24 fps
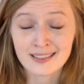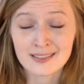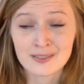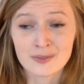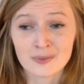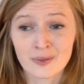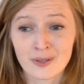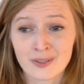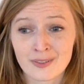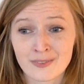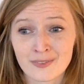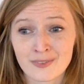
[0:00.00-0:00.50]

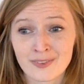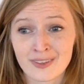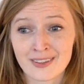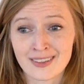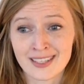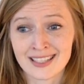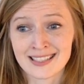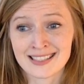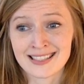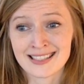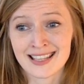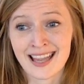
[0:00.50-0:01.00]
It's one of the
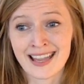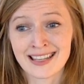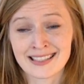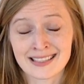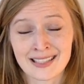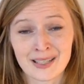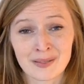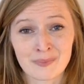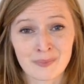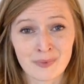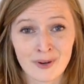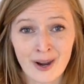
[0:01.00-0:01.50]
things I
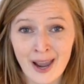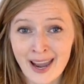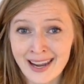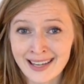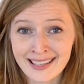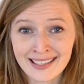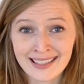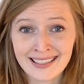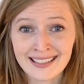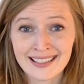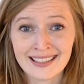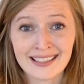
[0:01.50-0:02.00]
take
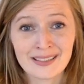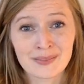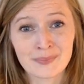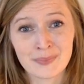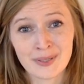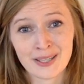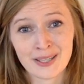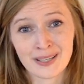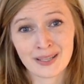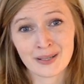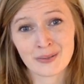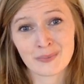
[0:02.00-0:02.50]
pride in in
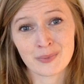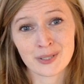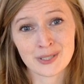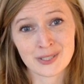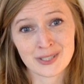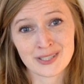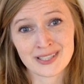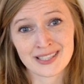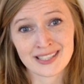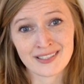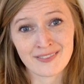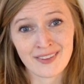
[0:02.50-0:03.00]
being an
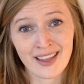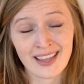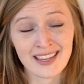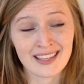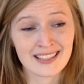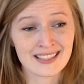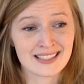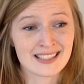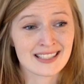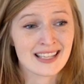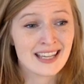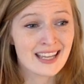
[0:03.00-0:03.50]
emergency vet
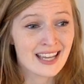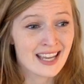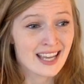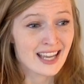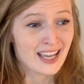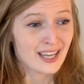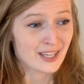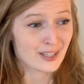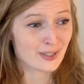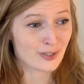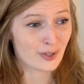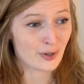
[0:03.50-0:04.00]
is
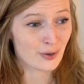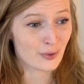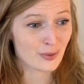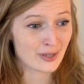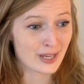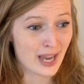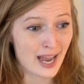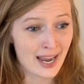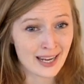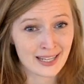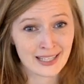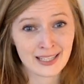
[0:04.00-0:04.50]
you know,
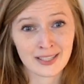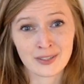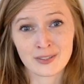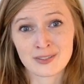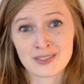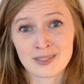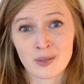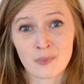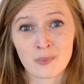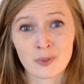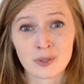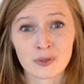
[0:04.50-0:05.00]
guiding
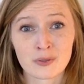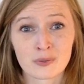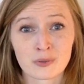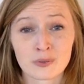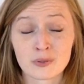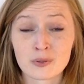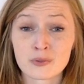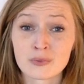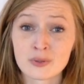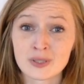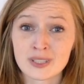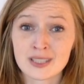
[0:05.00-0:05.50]
someone
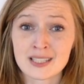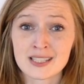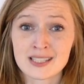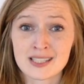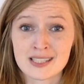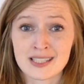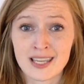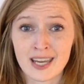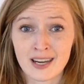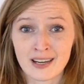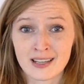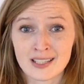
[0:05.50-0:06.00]
through a really
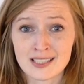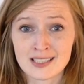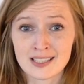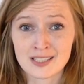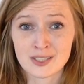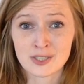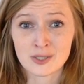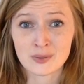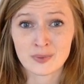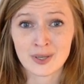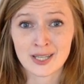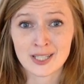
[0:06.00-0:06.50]
scary
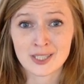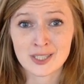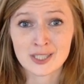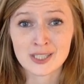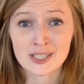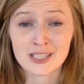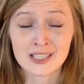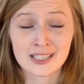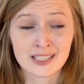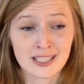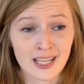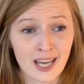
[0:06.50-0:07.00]

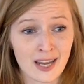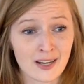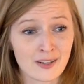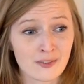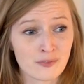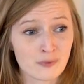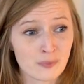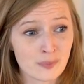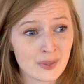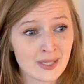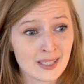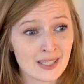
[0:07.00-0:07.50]
situation and kind
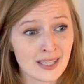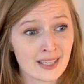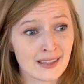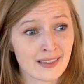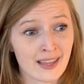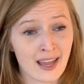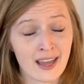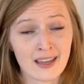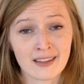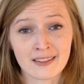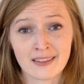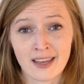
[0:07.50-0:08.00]
of being
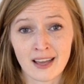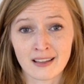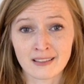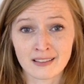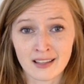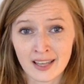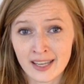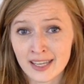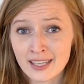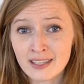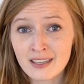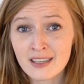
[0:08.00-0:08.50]
that, that
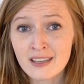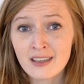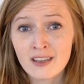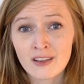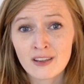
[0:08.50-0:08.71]
light